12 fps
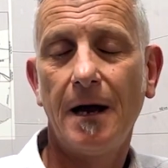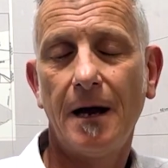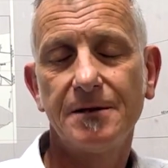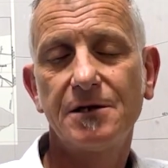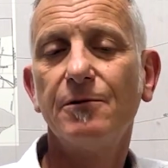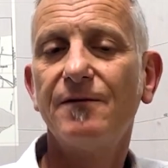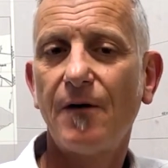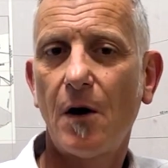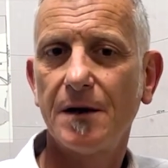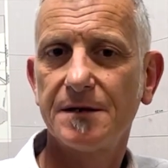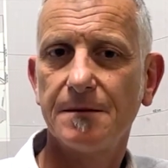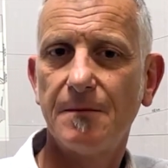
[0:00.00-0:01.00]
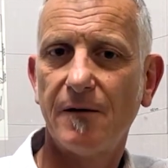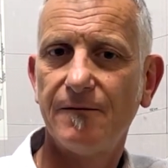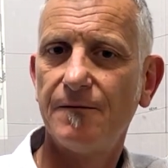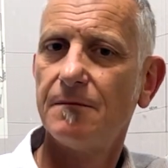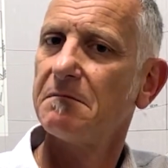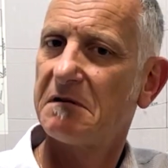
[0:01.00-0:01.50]
to advise them of
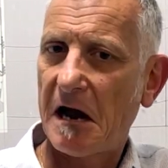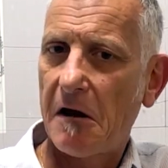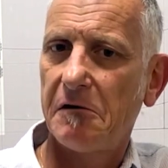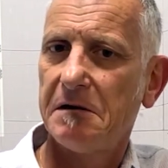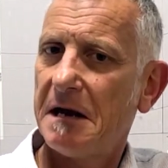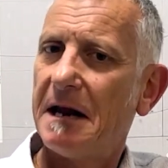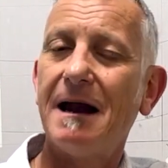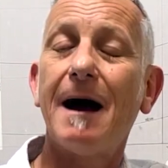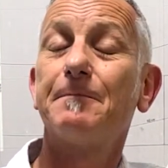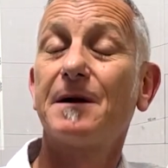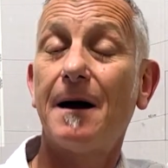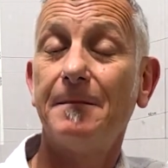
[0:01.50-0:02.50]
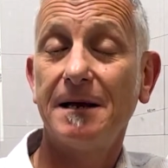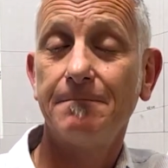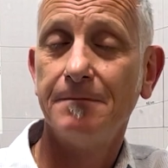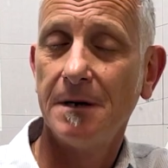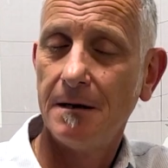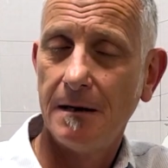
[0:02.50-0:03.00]
current and upcoming
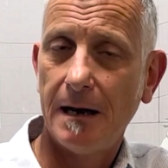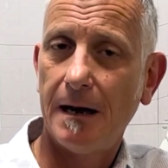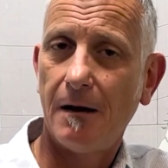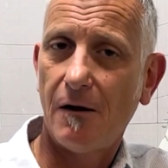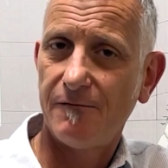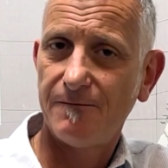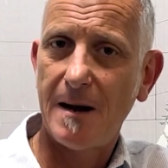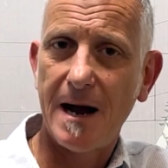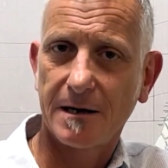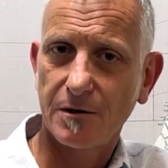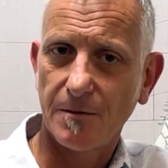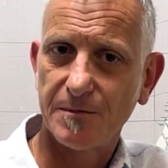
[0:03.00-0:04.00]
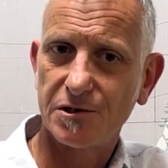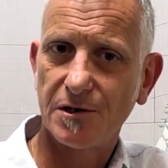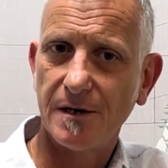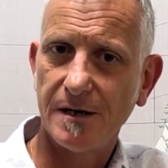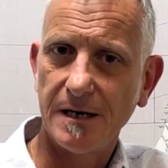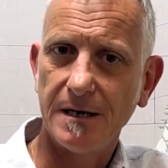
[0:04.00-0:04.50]
off-market
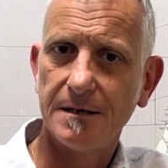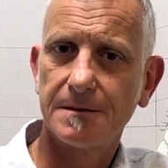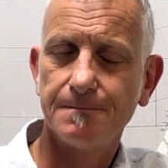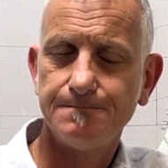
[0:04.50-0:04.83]
opportunities.